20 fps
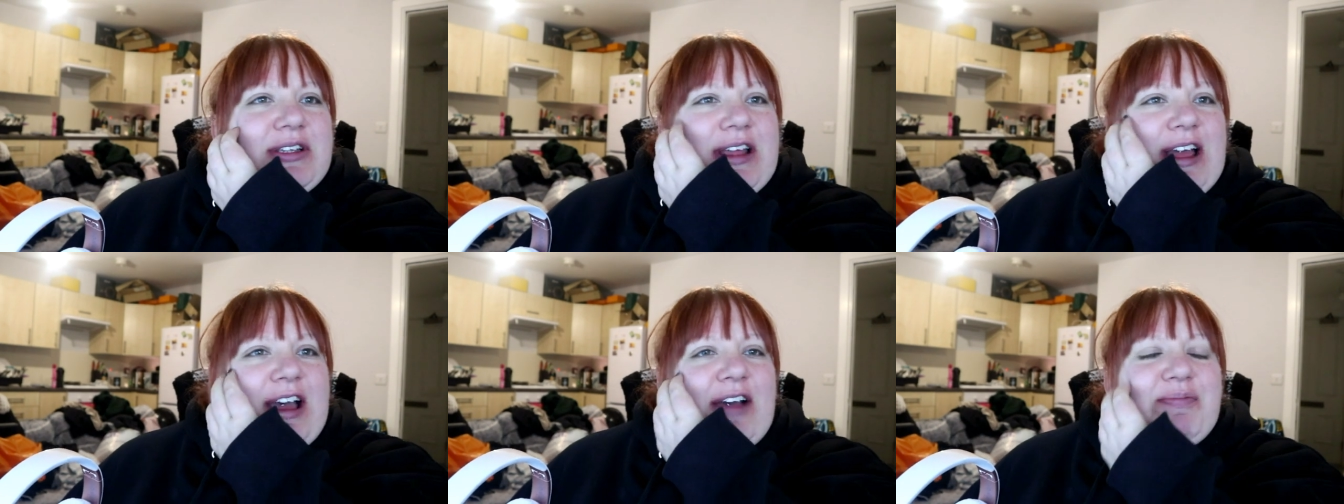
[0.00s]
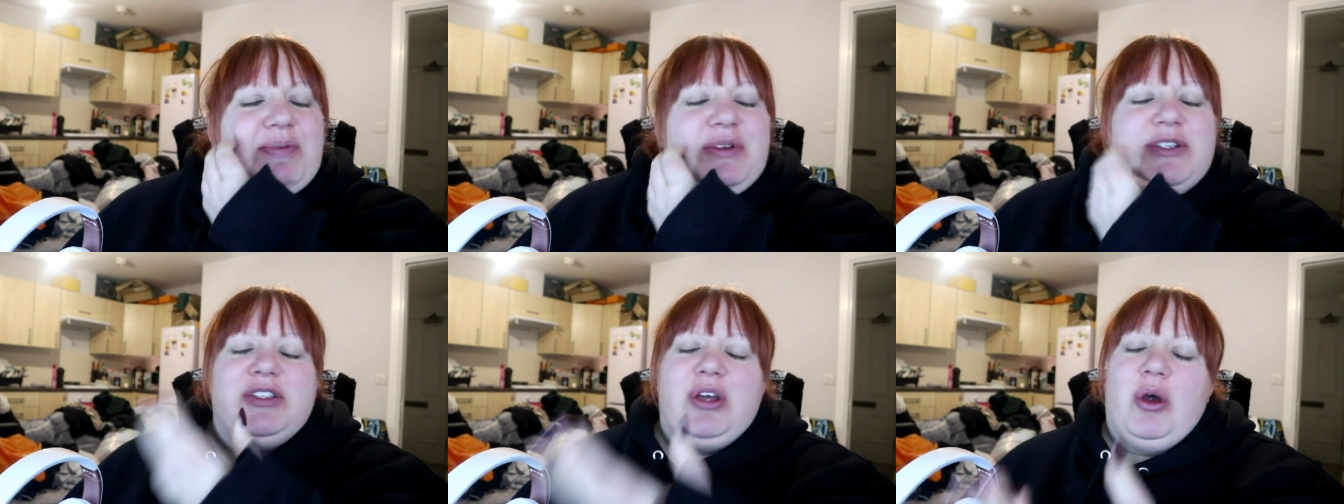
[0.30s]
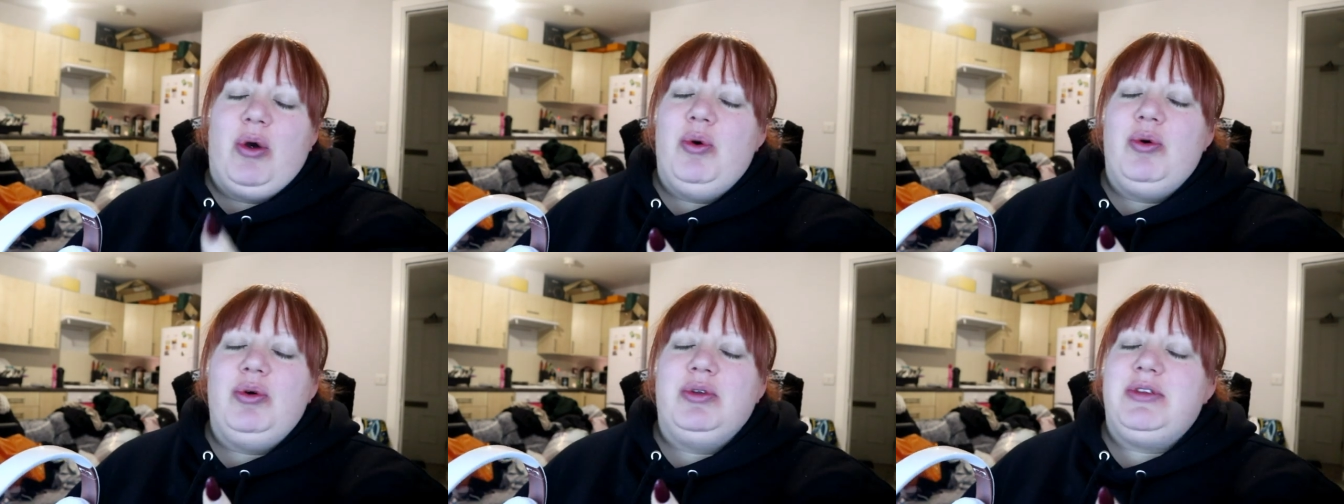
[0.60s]
I've been
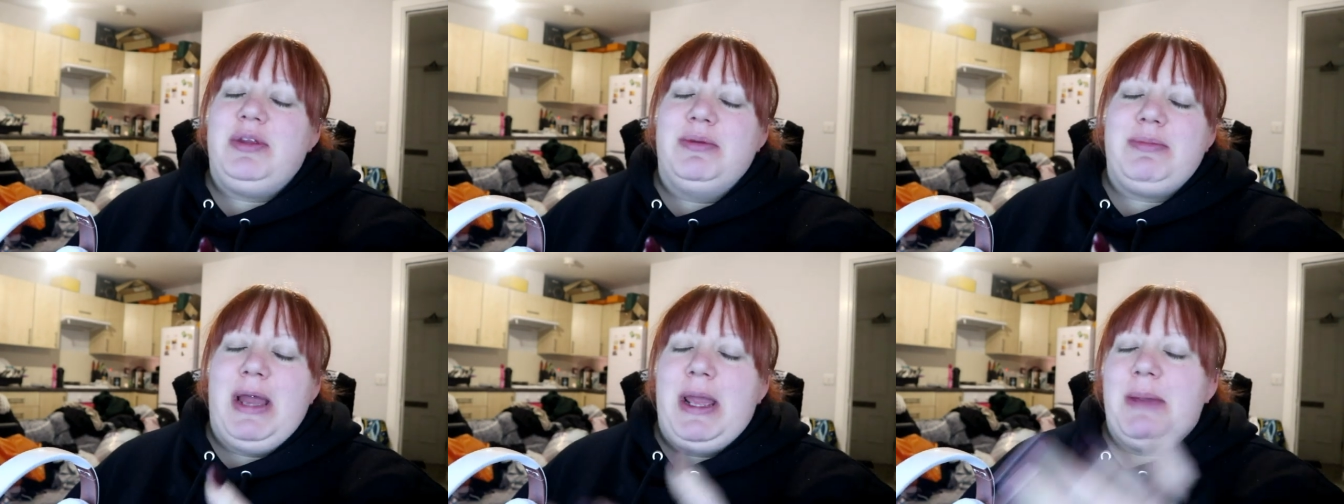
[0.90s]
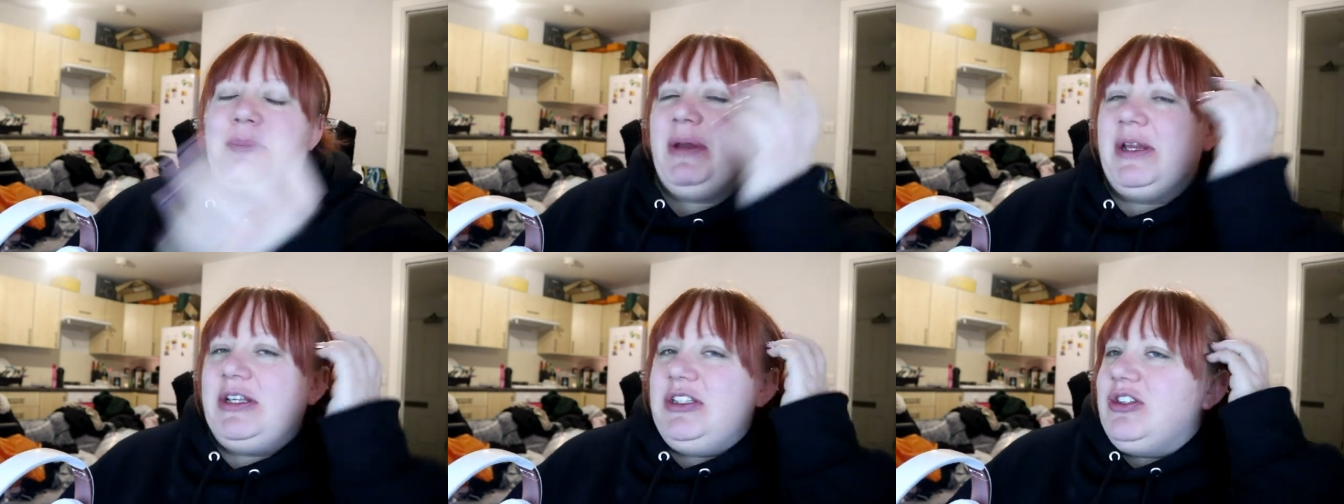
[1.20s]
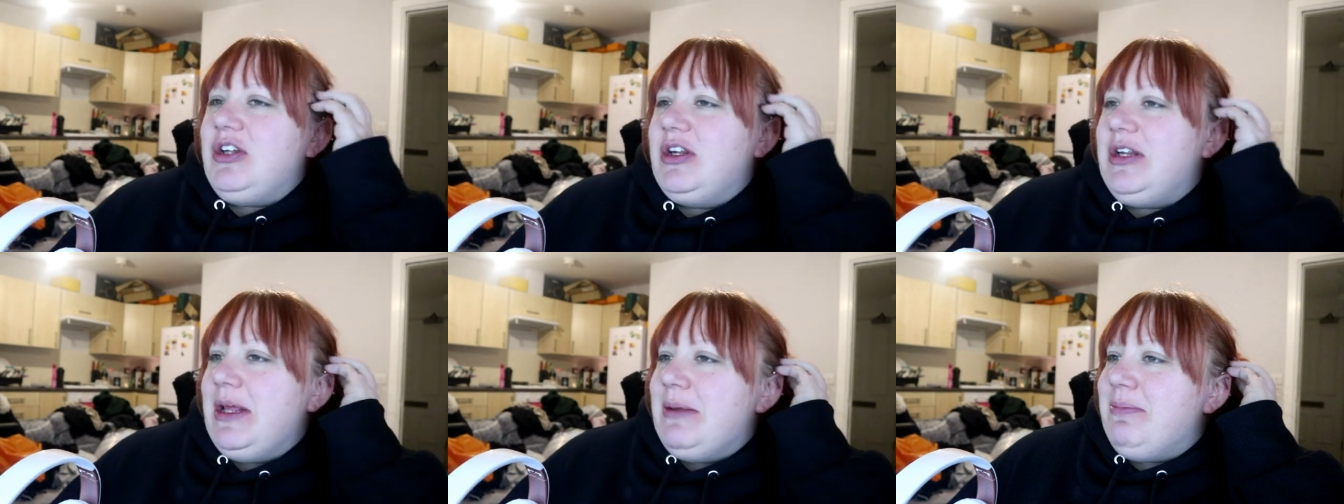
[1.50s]
told that my
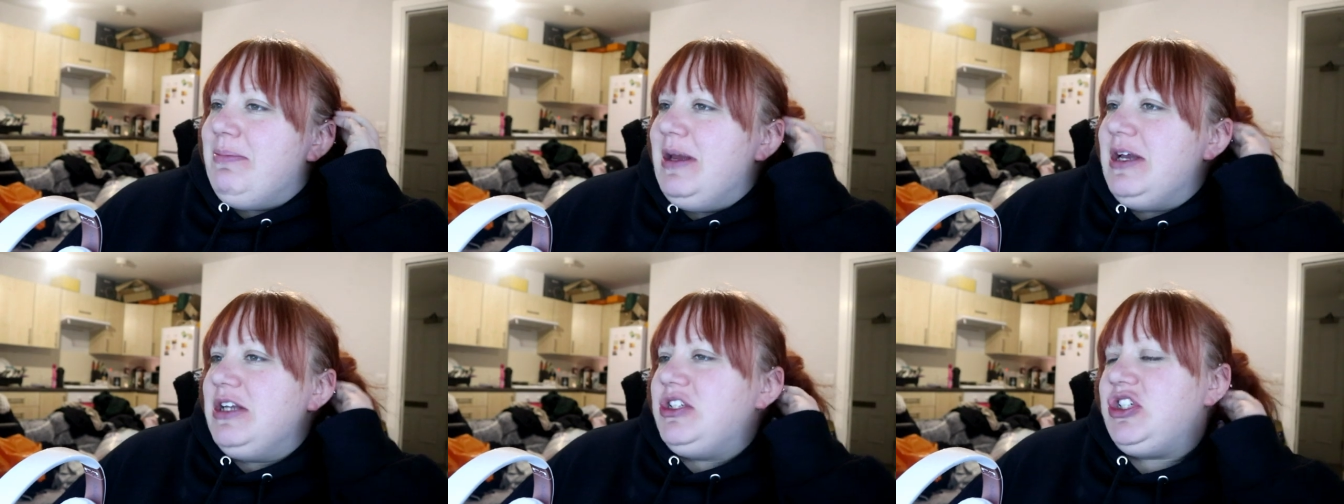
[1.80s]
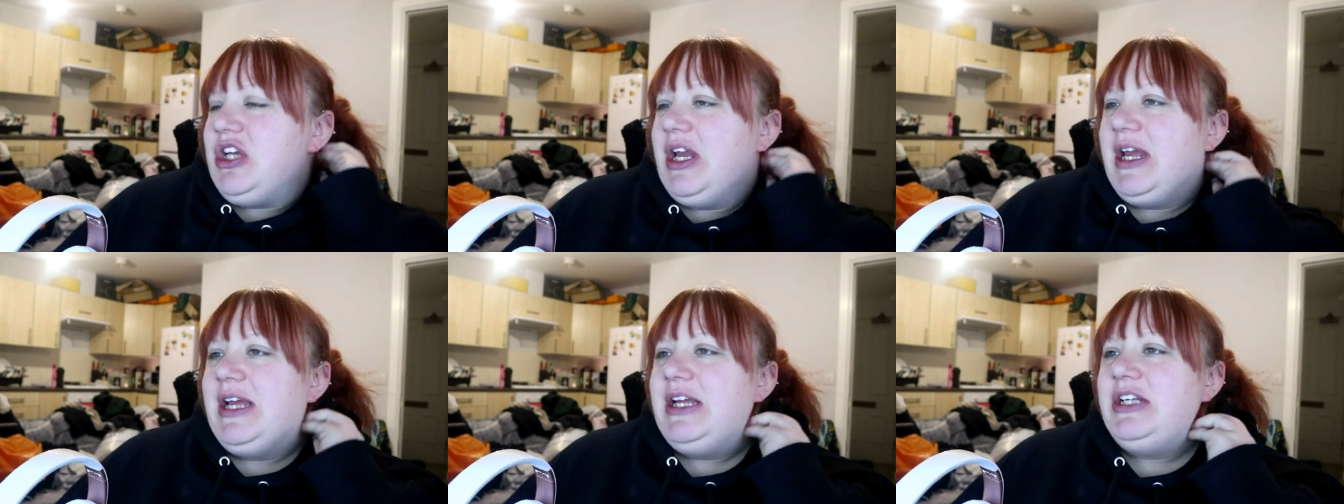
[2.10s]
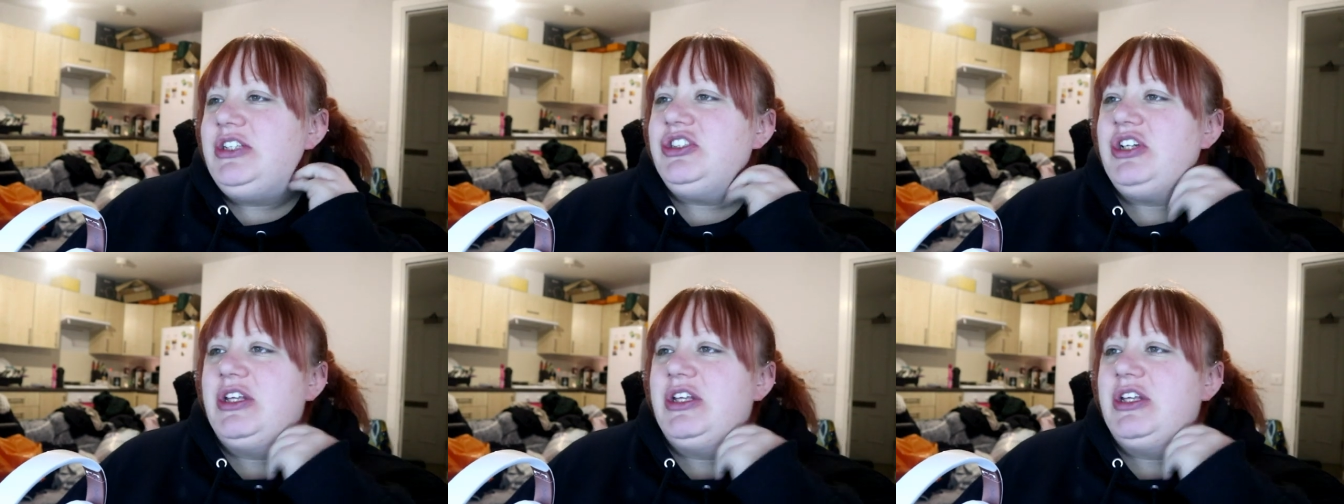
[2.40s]
opinion on him may change.